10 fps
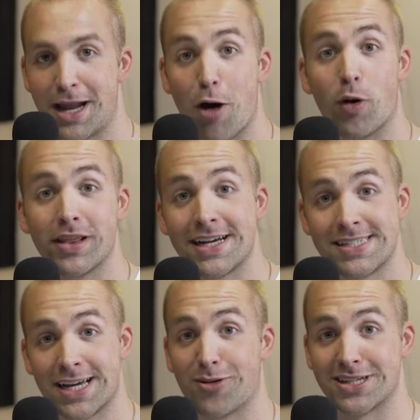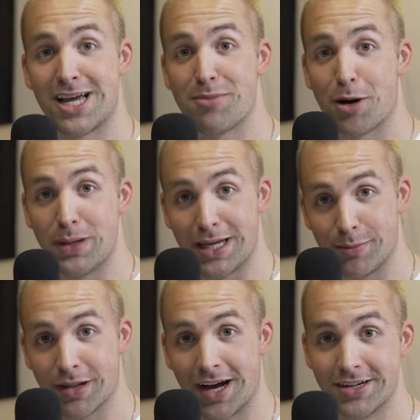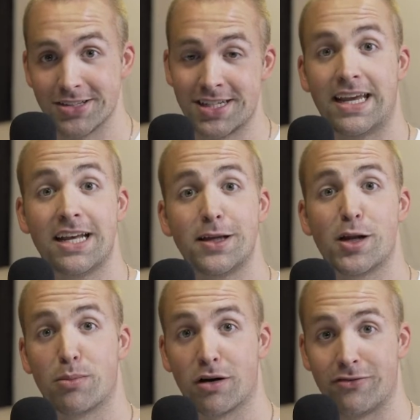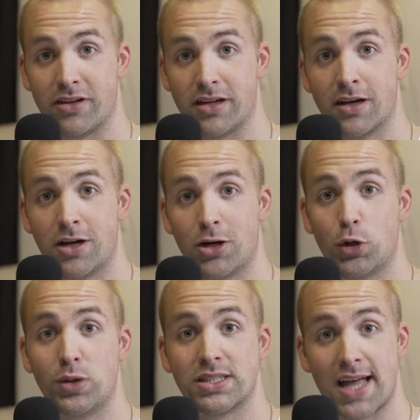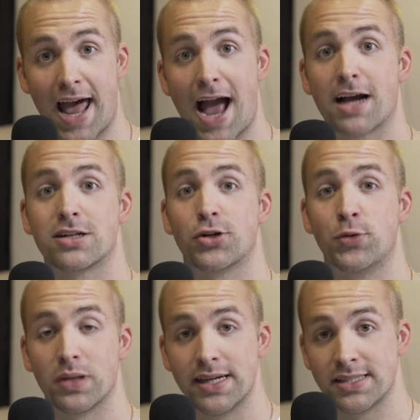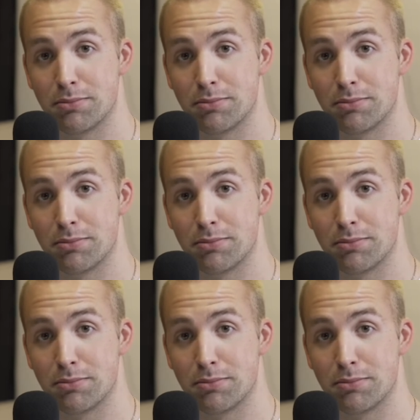Now, one last thing I want to say about Peaky Blinders. Cillian Murphy, who is the actor who plays the